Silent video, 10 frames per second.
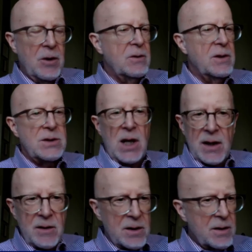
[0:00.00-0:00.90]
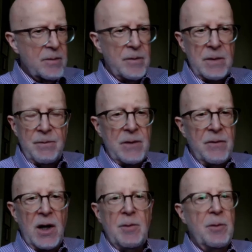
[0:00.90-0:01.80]
you know, to sign the
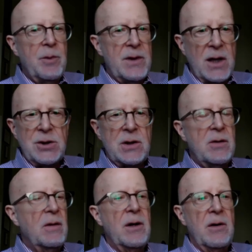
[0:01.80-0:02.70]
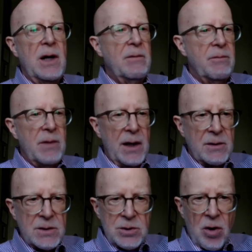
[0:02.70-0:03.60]
environmental protection and and
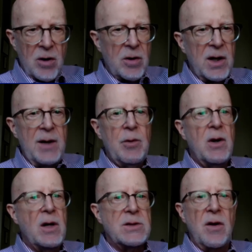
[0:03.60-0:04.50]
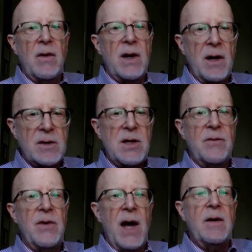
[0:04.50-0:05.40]
and stronger labor laws and all that kind of stuff.